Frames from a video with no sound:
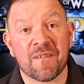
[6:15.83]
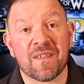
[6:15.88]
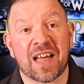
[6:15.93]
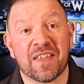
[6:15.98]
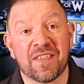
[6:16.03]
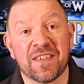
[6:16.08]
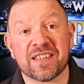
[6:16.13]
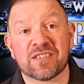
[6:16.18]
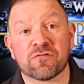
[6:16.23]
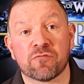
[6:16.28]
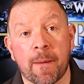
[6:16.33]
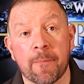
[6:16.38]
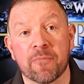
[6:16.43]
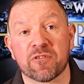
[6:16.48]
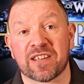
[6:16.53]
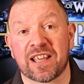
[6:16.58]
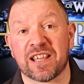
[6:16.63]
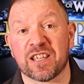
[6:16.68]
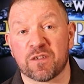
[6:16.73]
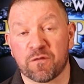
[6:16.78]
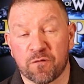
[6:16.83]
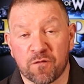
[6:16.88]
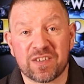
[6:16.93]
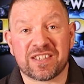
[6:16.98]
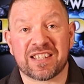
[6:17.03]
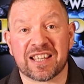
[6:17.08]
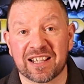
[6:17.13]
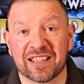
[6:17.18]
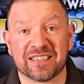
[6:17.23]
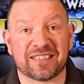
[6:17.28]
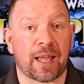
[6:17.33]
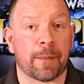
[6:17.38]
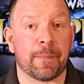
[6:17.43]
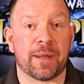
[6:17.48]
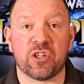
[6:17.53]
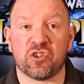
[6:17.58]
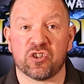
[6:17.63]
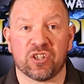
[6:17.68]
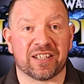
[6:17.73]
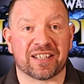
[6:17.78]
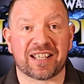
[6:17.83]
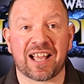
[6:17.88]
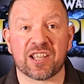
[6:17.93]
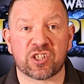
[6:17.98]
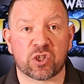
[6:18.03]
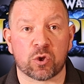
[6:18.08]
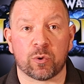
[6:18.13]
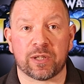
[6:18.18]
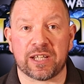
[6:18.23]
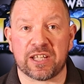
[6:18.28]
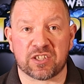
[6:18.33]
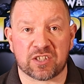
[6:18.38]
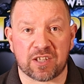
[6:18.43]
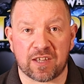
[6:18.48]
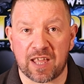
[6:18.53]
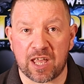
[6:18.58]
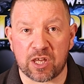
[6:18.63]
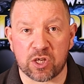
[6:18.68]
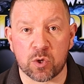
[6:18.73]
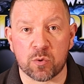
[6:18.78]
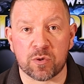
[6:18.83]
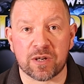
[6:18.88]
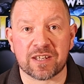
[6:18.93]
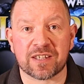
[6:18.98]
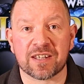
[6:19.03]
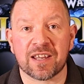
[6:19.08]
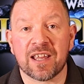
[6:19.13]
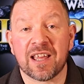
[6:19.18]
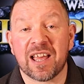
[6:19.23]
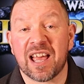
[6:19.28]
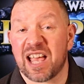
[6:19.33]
and this represents physical damage and casualties to their unit,